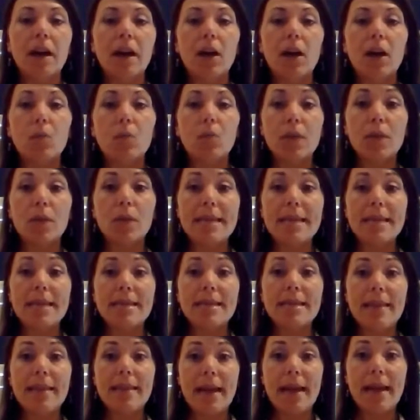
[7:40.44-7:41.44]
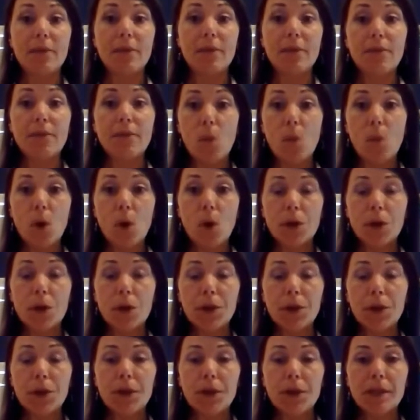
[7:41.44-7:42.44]
bringing that
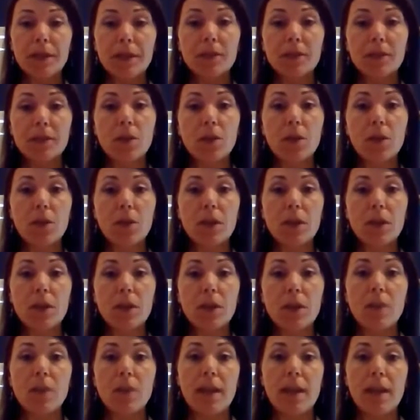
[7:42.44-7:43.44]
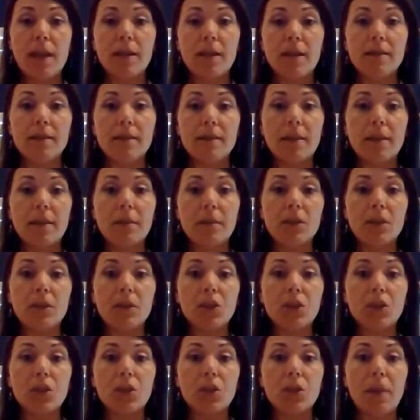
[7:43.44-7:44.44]
forth so that you can step
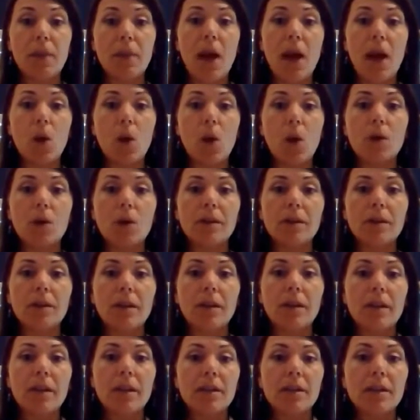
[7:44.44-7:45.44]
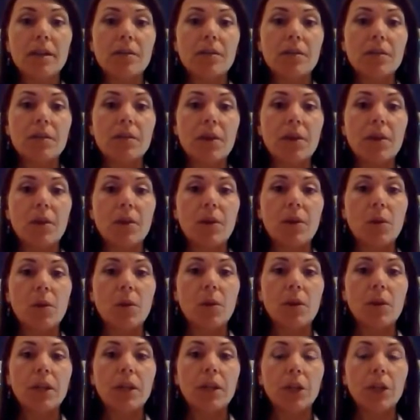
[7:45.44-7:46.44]
into your power. So, mm-hmm.
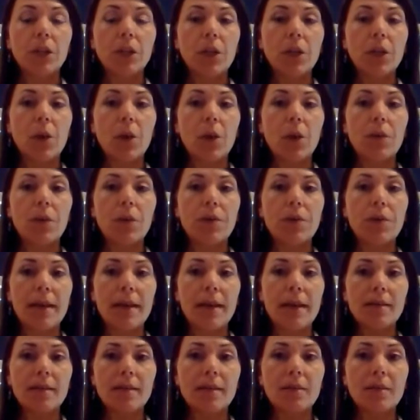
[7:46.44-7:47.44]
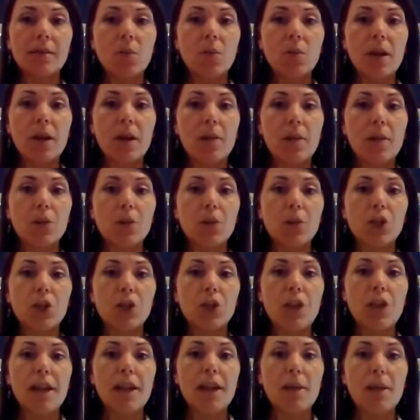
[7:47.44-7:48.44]
You know, that's what I
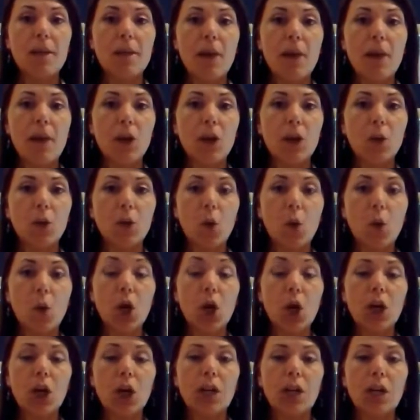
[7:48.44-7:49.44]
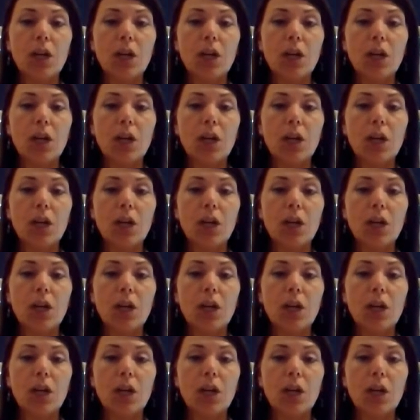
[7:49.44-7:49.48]
appreciate about your work